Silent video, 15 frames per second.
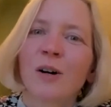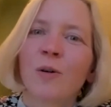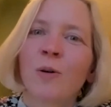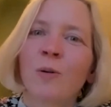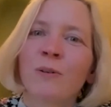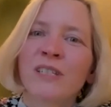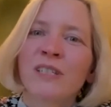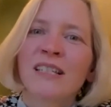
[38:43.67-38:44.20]

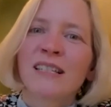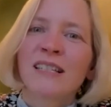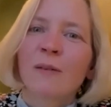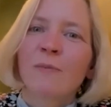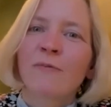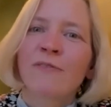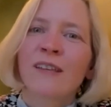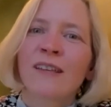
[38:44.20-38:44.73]
Or was it
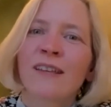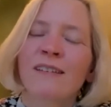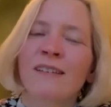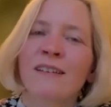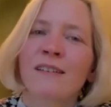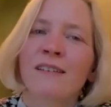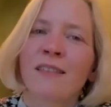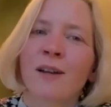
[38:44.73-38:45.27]

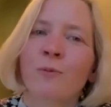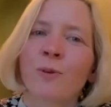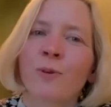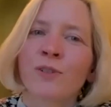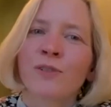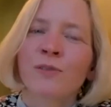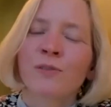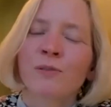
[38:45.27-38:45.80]
something that
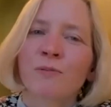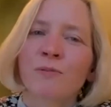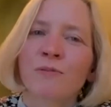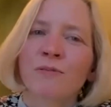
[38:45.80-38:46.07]
was